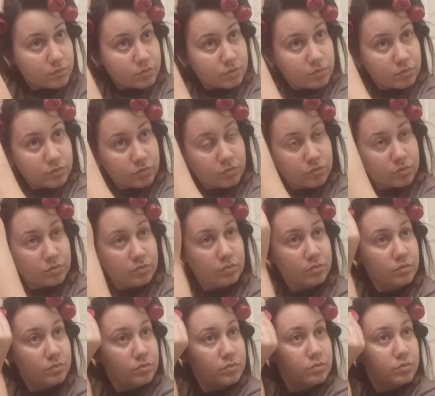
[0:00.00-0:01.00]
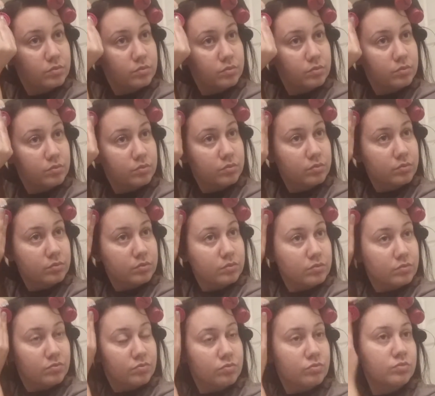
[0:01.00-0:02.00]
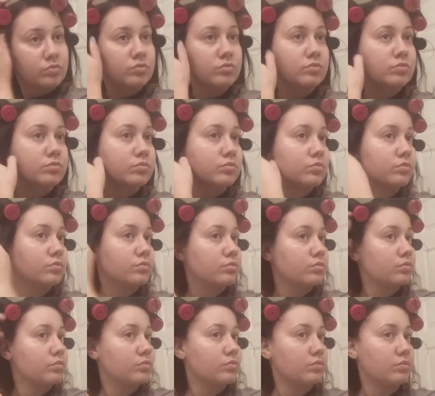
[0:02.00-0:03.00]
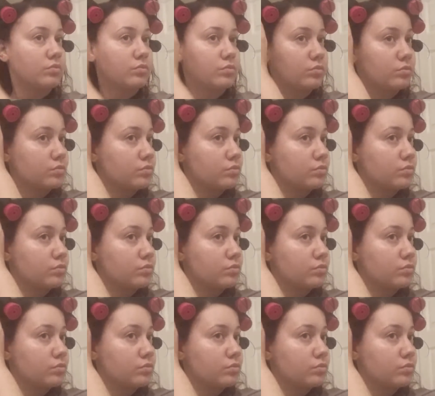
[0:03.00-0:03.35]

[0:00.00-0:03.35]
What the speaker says: [no speech]